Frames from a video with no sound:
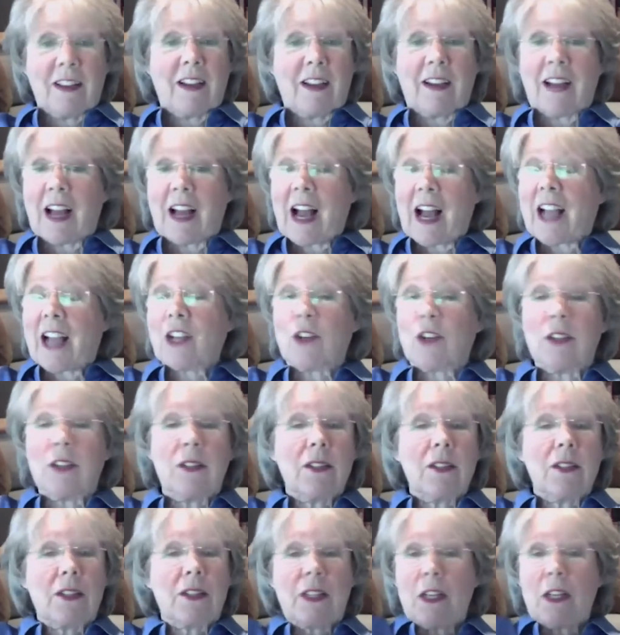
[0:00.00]
I couldn't
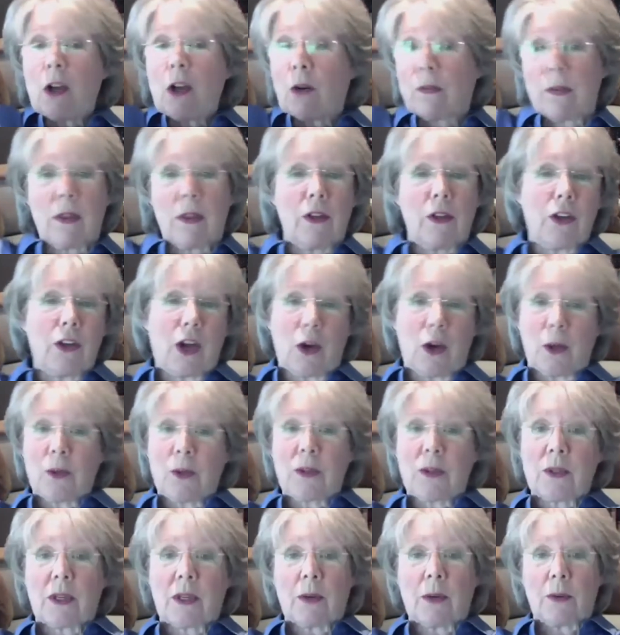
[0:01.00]
see over the
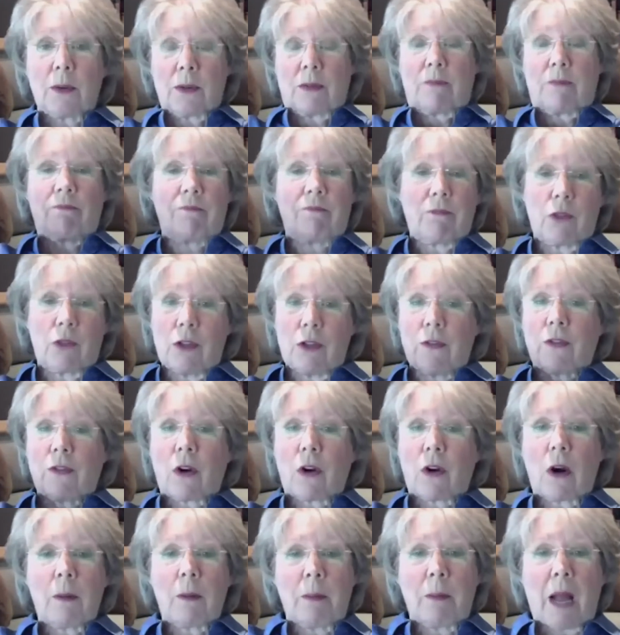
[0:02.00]
nose. I was too
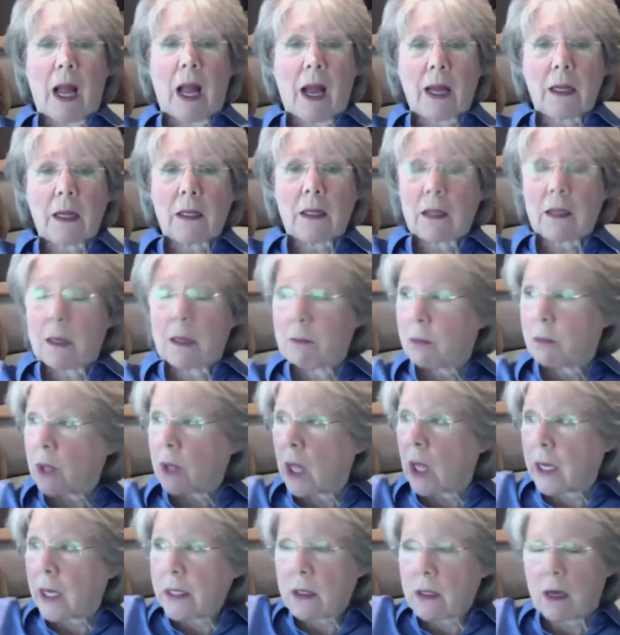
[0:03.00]
far back. I'm
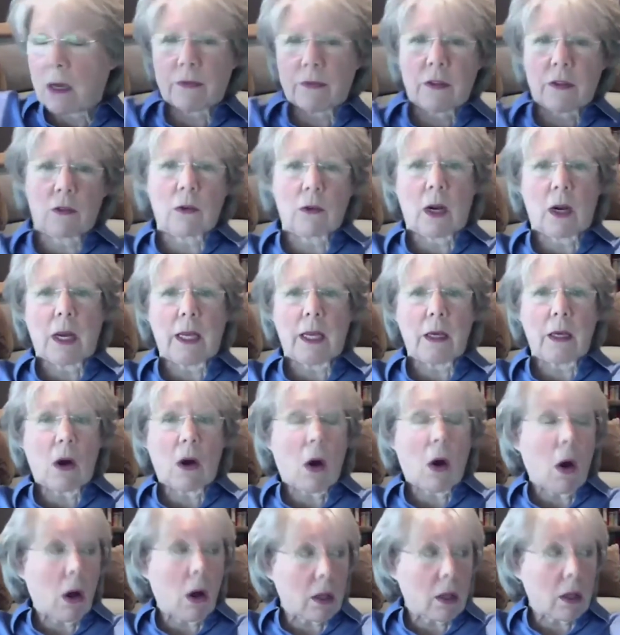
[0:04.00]
blind off the right.
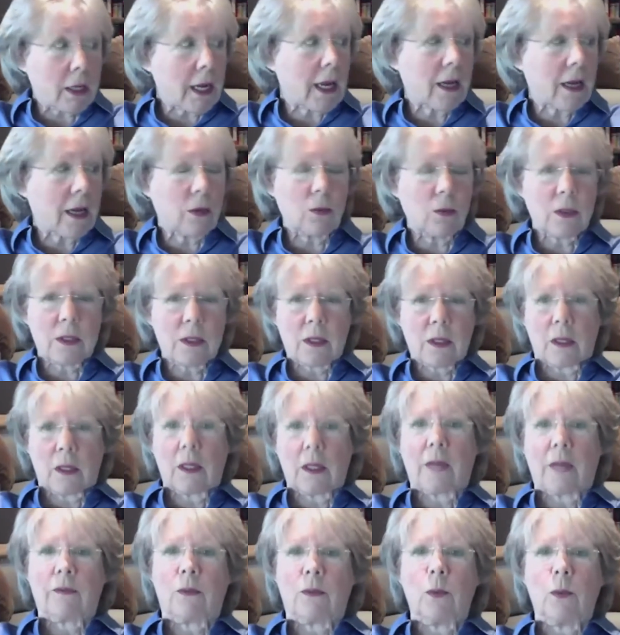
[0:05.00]
All I had was the
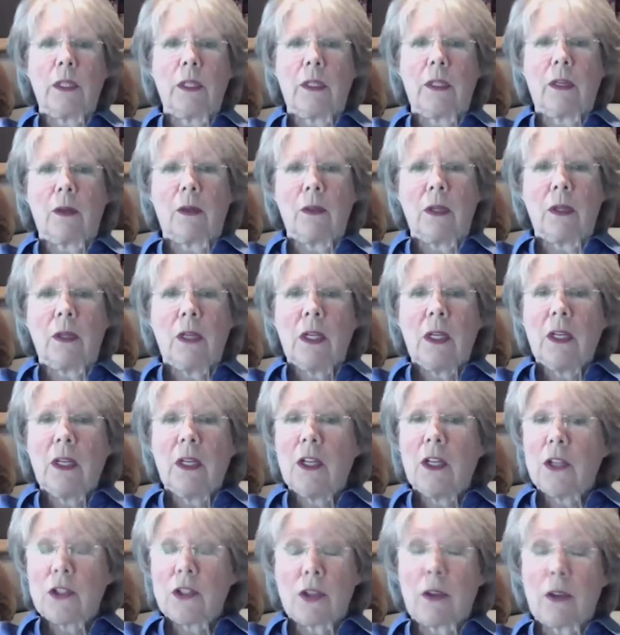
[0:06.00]
left window.
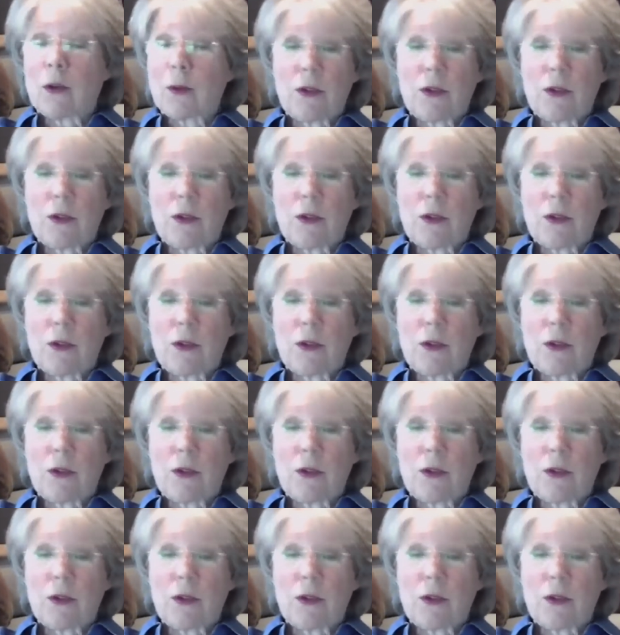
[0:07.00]
So there was